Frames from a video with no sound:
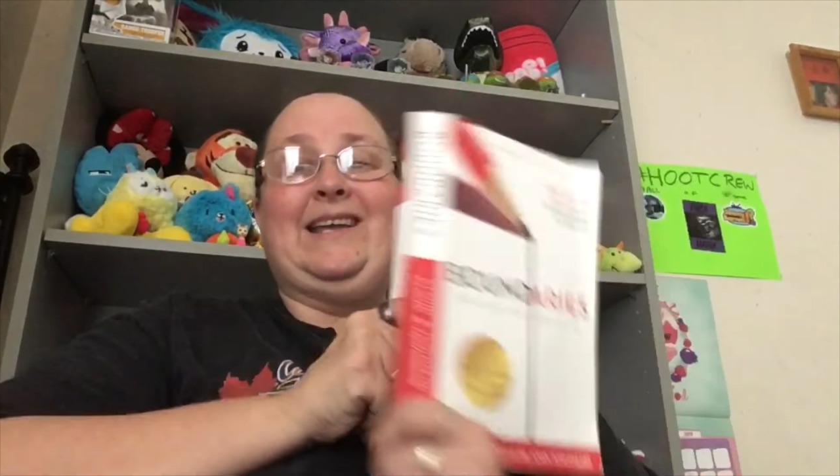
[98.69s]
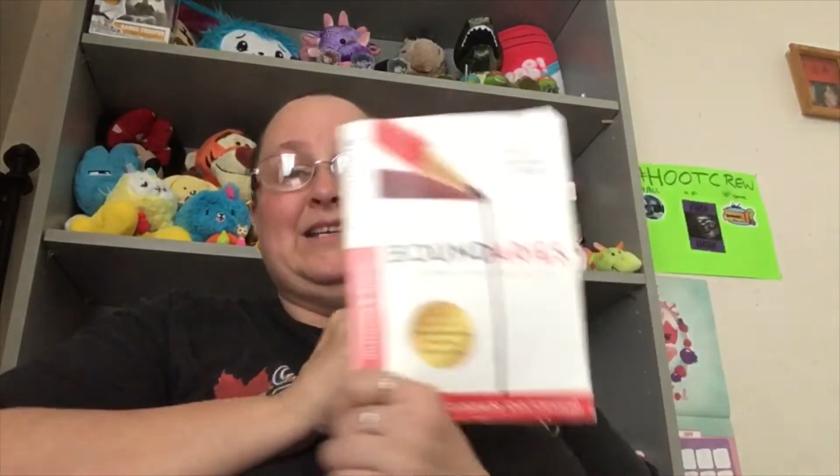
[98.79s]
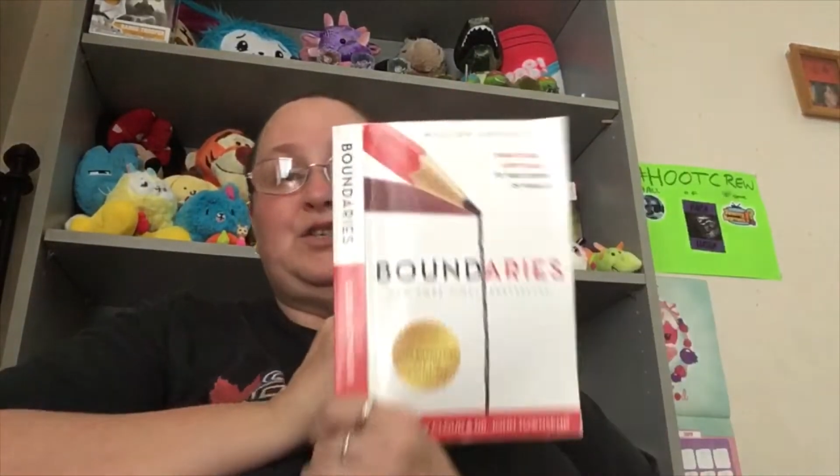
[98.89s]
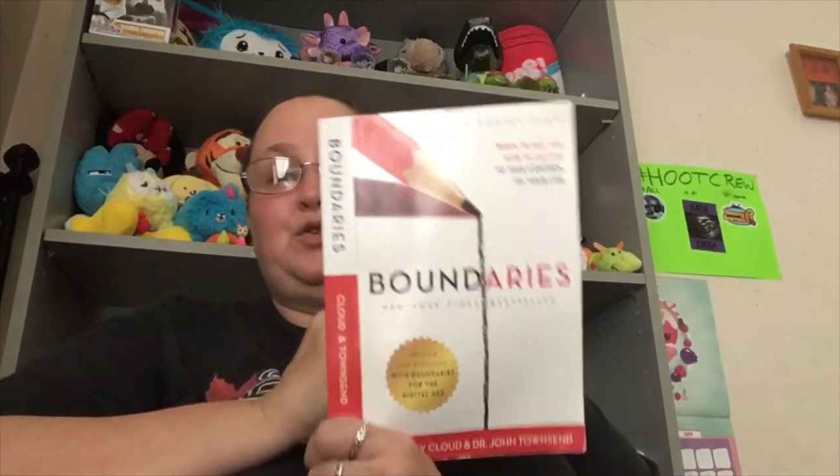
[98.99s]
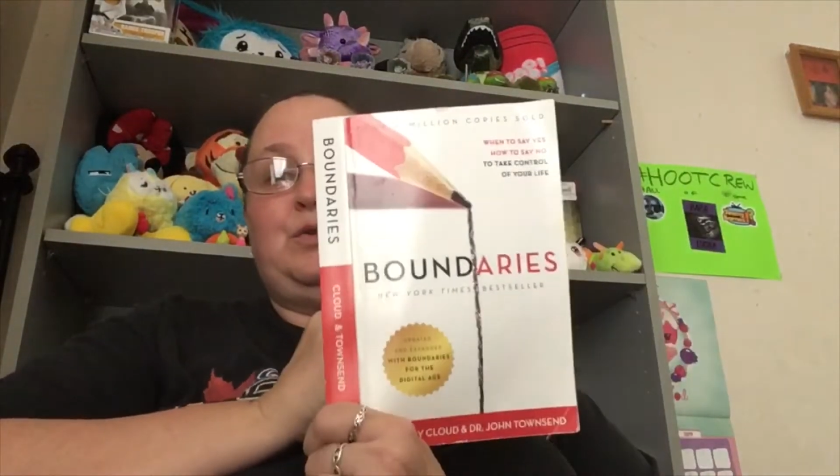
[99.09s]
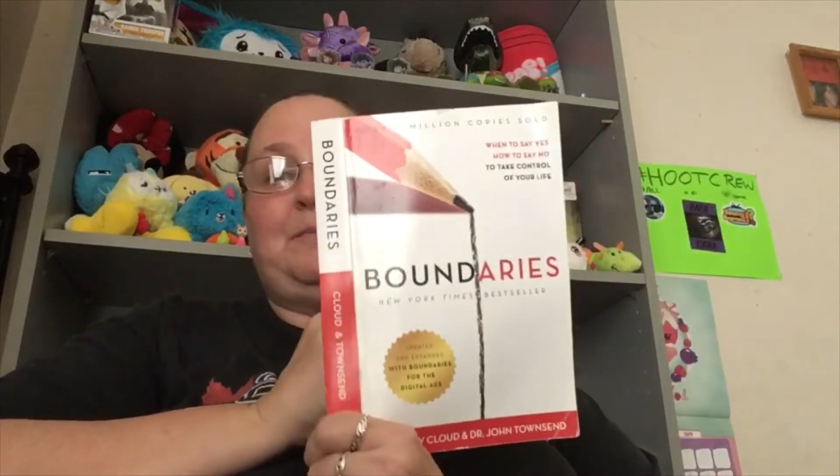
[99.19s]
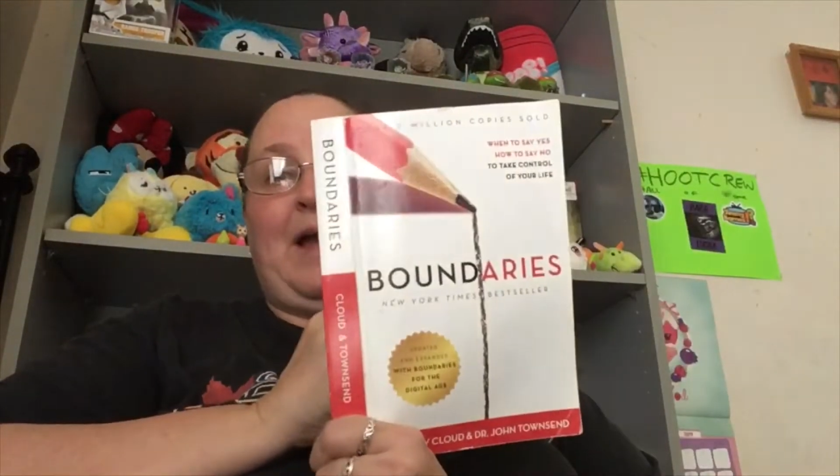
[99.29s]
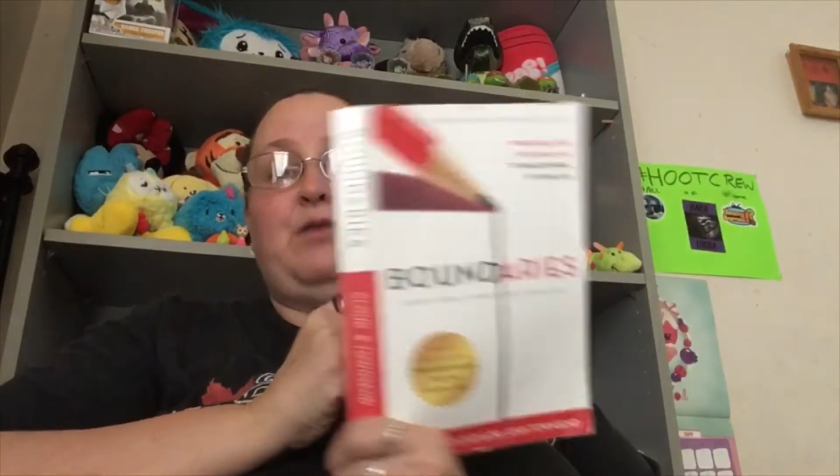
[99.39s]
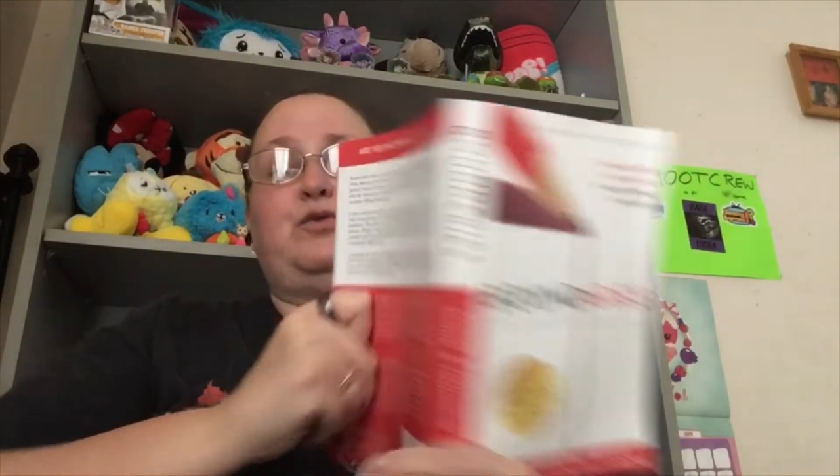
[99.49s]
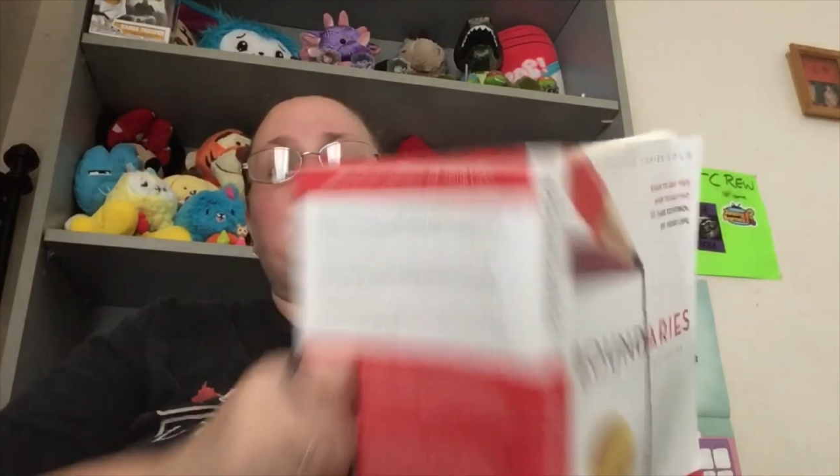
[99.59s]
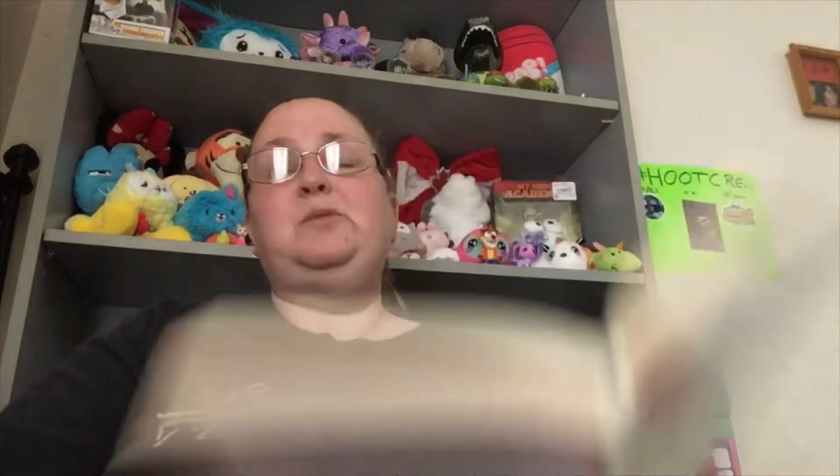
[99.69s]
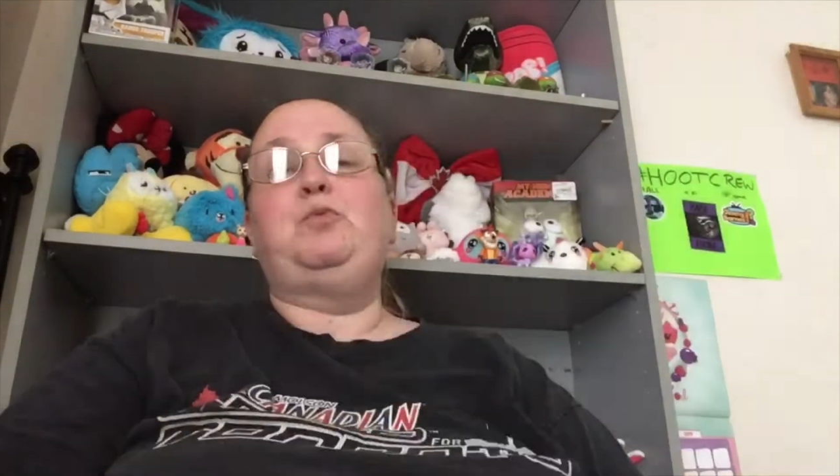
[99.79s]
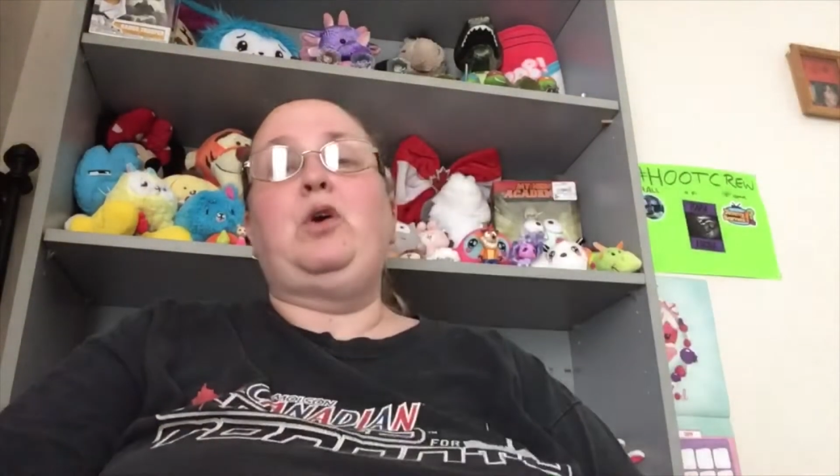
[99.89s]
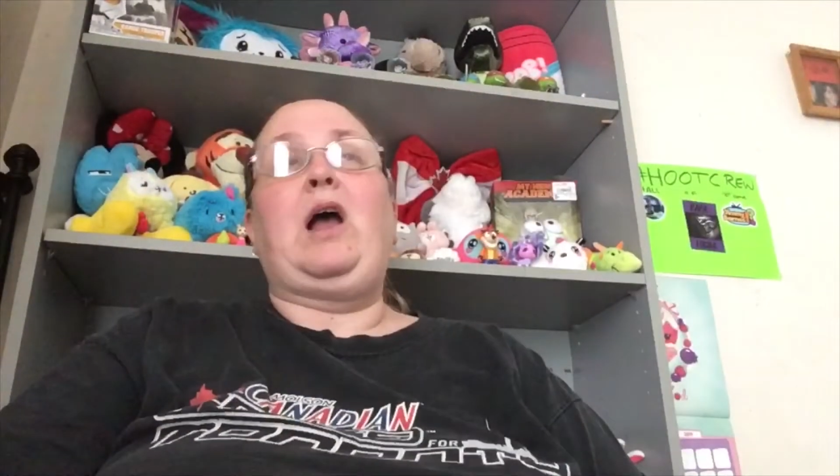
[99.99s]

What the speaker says: into the Boundaries book.